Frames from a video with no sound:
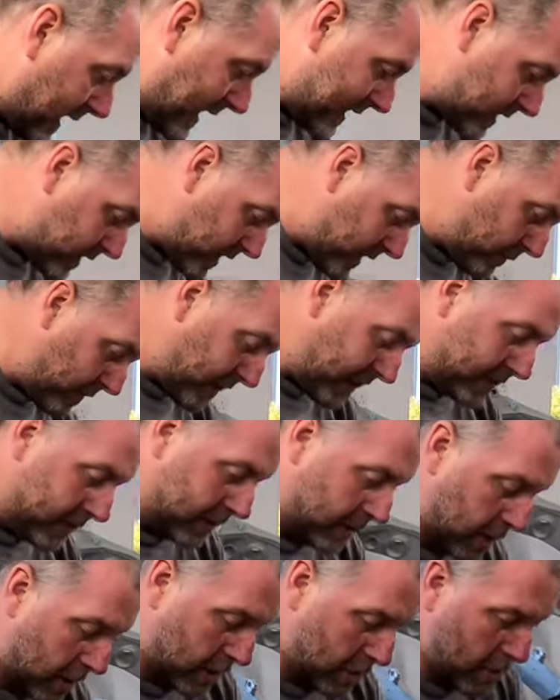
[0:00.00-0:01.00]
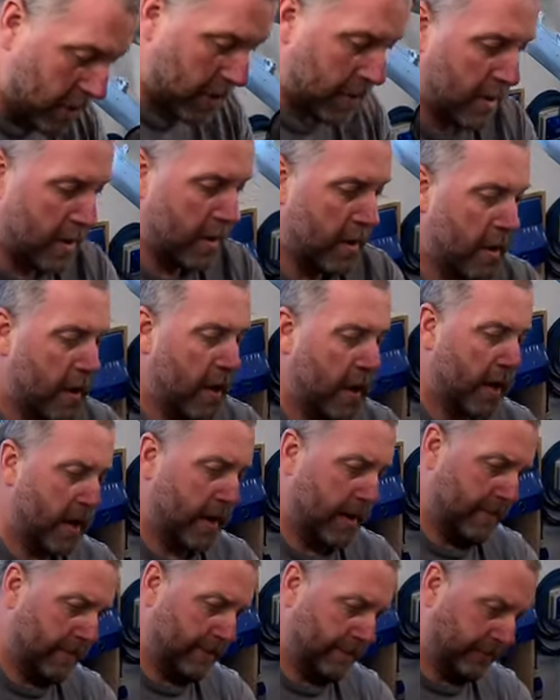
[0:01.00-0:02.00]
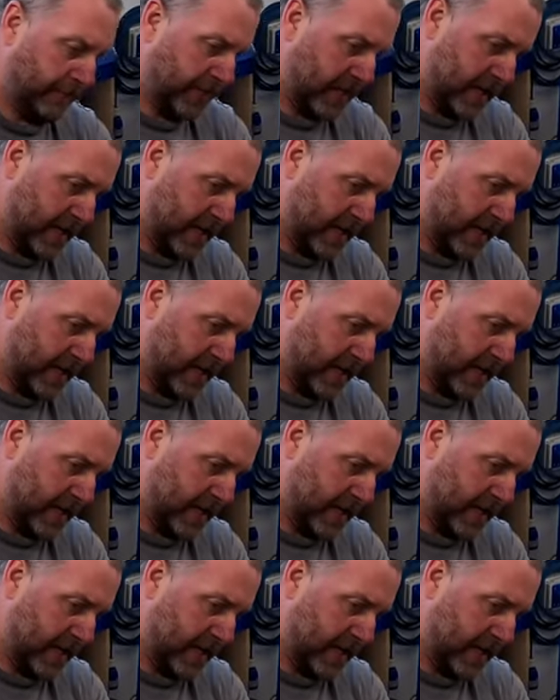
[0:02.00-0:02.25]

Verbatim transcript: Last thing we need to do um,